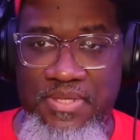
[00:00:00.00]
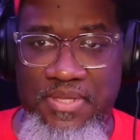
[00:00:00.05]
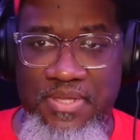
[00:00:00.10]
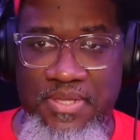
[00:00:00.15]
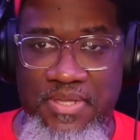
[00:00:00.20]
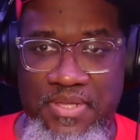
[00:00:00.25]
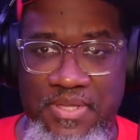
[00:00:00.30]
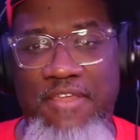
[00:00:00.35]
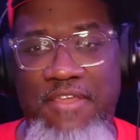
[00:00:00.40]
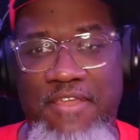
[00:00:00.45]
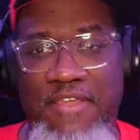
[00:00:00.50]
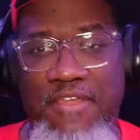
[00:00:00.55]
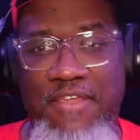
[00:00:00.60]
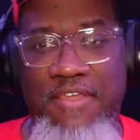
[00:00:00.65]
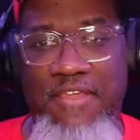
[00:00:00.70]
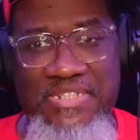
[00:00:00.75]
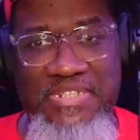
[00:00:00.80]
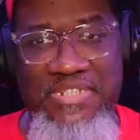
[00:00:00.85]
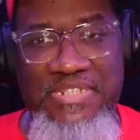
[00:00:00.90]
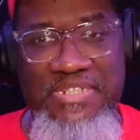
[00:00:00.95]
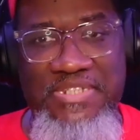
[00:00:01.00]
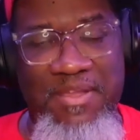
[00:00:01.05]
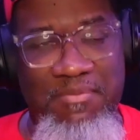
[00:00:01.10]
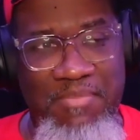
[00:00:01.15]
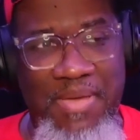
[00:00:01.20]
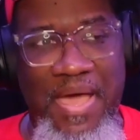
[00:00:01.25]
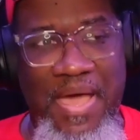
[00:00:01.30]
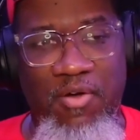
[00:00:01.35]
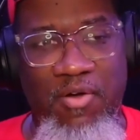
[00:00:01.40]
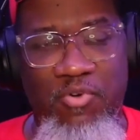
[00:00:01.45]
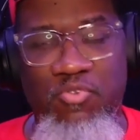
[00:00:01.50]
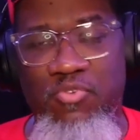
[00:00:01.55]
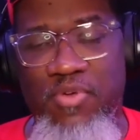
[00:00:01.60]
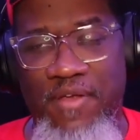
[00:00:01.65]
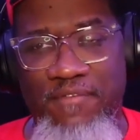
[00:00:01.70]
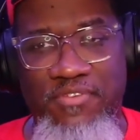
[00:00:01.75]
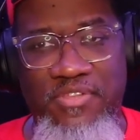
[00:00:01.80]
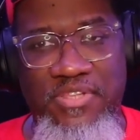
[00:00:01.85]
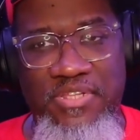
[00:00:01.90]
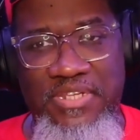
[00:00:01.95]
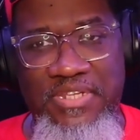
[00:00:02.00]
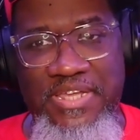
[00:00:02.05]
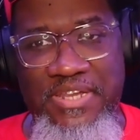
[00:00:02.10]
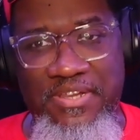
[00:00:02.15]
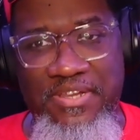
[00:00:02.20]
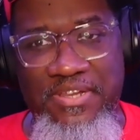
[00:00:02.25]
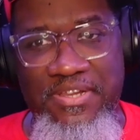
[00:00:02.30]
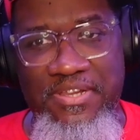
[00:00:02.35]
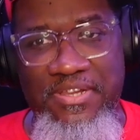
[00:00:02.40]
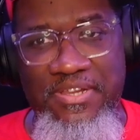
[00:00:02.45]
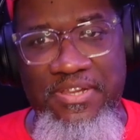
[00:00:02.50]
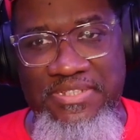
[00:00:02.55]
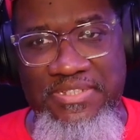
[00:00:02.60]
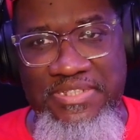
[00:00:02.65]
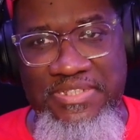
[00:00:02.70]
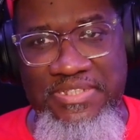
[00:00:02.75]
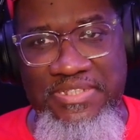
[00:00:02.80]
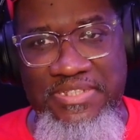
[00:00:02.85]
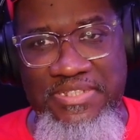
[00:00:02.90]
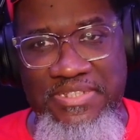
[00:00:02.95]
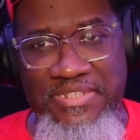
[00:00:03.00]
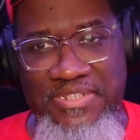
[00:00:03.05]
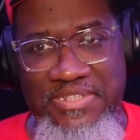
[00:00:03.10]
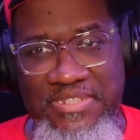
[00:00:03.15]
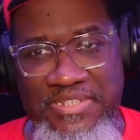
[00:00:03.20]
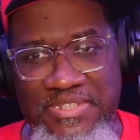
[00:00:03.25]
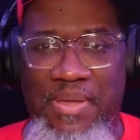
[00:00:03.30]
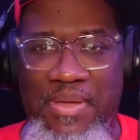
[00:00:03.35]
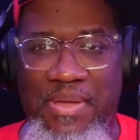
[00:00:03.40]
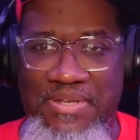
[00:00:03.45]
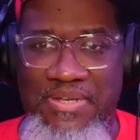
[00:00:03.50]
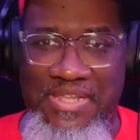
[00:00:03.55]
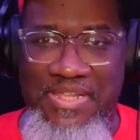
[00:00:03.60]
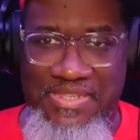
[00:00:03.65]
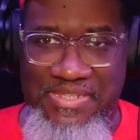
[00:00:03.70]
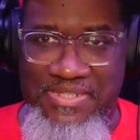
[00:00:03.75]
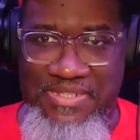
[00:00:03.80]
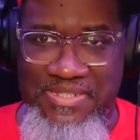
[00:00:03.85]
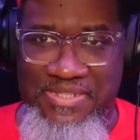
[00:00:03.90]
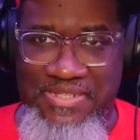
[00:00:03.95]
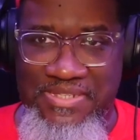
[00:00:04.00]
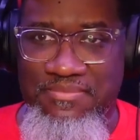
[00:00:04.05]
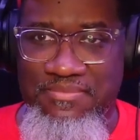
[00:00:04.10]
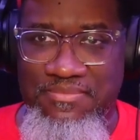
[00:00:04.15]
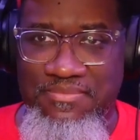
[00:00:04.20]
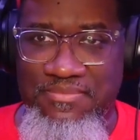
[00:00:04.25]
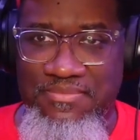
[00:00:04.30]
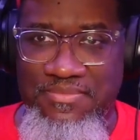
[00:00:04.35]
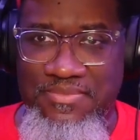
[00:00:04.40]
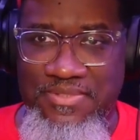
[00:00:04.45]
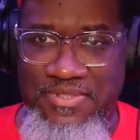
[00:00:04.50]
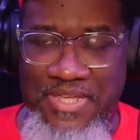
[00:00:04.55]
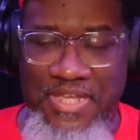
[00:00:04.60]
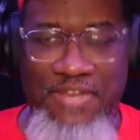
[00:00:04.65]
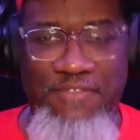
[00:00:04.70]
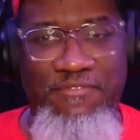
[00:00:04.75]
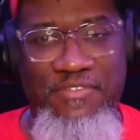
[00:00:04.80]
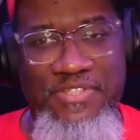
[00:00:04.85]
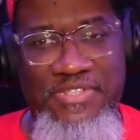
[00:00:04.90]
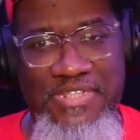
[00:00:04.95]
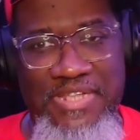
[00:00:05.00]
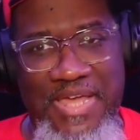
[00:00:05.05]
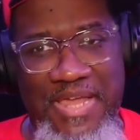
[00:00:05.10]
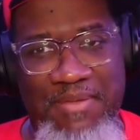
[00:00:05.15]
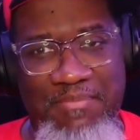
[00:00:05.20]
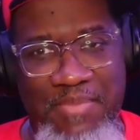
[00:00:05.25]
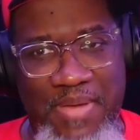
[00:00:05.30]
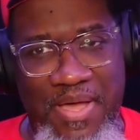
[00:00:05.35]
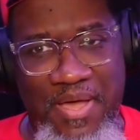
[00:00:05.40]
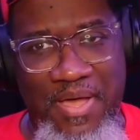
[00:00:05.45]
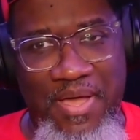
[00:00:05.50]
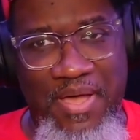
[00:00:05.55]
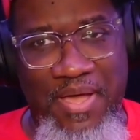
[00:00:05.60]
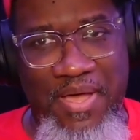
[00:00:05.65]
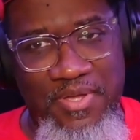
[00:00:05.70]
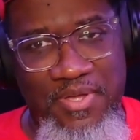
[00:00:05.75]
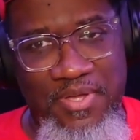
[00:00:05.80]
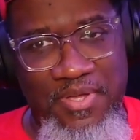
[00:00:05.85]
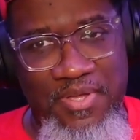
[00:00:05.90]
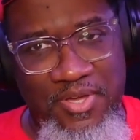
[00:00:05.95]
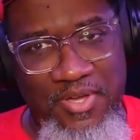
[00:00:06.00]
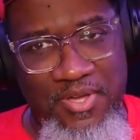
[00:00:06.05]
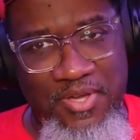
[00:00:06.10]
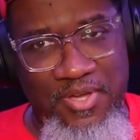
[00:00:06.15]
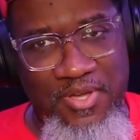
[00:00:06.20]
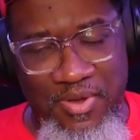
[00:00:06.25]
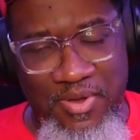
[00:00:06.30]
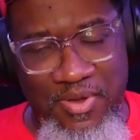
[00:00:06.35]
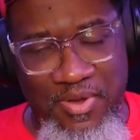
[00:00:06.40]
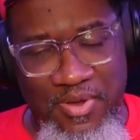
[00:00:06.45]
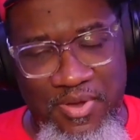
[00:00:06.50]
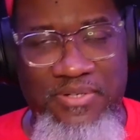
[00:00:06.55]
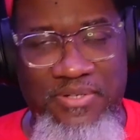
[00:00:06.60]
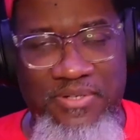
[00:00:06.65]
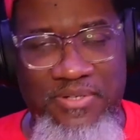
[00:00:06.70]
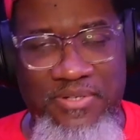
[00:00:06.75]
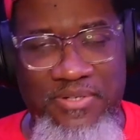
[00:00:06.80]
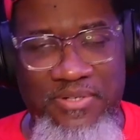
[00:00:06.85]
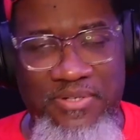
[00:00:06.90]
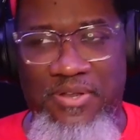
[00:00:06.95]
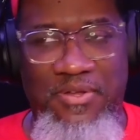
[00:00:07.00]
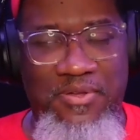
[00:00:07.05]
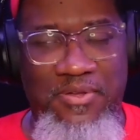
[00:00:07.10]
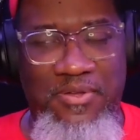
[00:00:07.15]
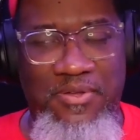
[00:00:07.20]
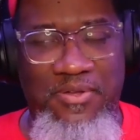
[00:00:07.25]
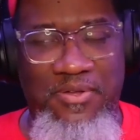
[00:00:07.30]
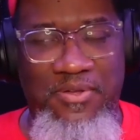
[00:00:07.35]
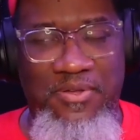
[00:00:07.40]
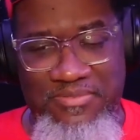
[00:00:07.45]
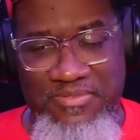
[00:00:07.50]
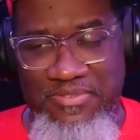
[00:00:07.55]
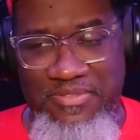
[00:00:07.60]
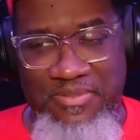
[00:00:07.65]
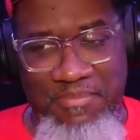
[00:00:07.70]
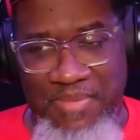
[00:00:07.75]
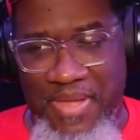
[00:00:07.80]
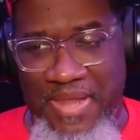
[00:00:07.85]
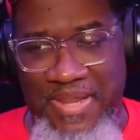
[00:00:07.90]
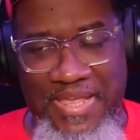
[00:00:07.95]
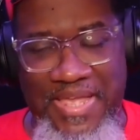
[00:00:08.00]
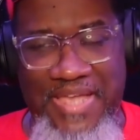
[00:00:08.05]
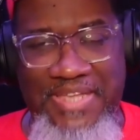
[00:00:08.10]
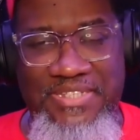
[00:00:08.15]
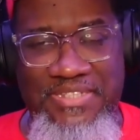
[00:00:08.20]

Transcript: And if it's not about whoever the leader is, then it's not about nothing. And if it's not about whoever, somebody has